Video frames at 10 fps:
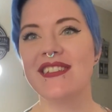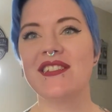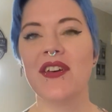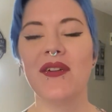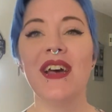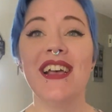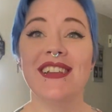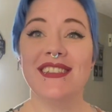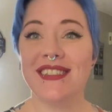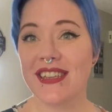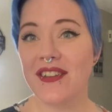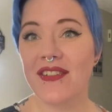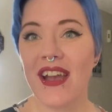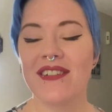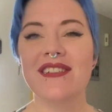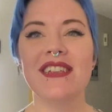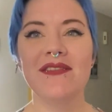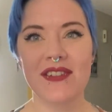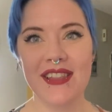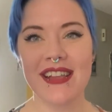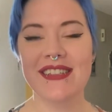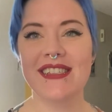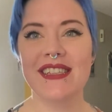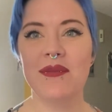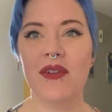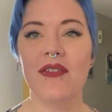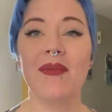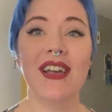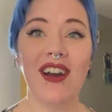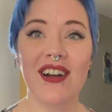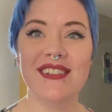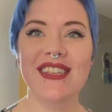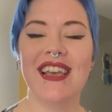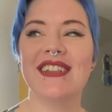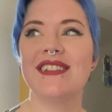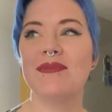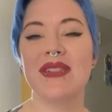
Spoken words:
so stick around if you'd like to see more of my content.